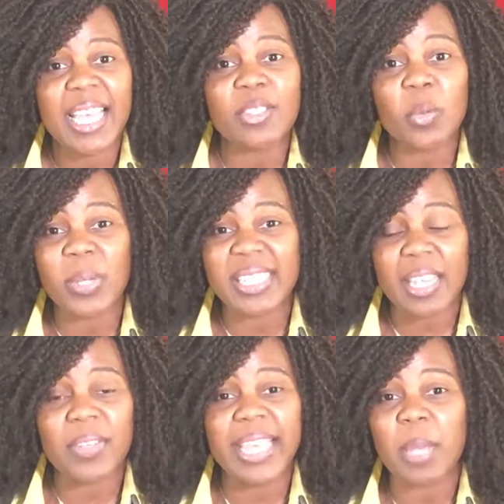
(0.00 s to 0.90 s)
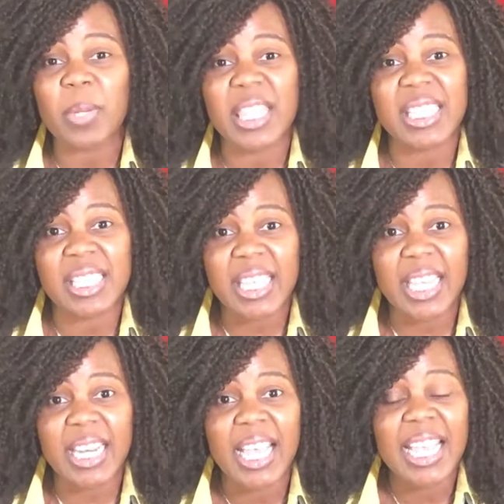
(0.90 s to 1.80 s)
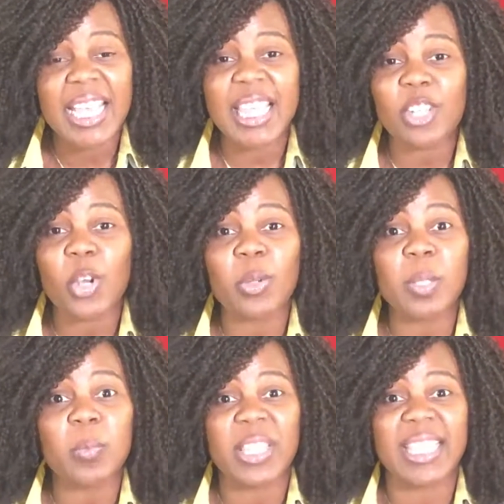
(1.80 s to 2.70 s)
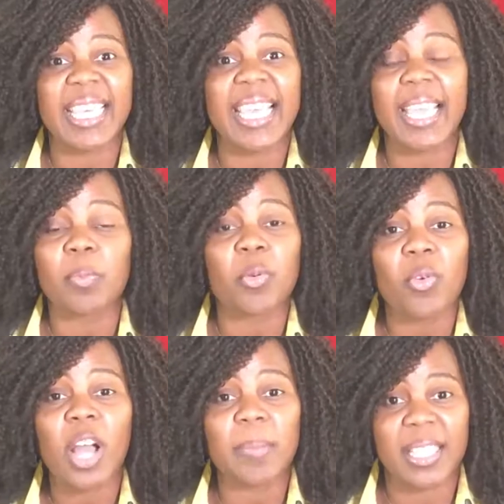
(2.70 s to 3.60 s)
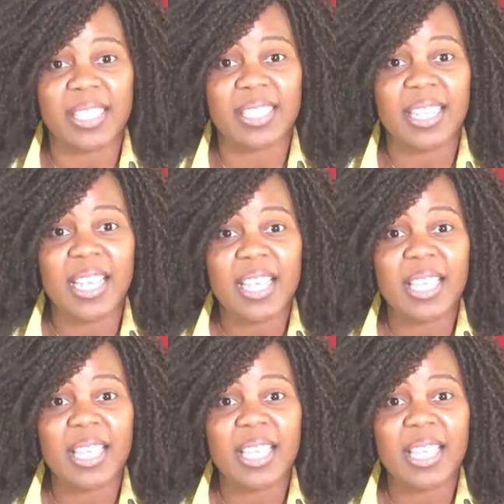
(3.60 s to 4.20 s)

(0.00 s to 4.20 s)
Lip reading: And so when David came on the scene, they told him what the king had promised,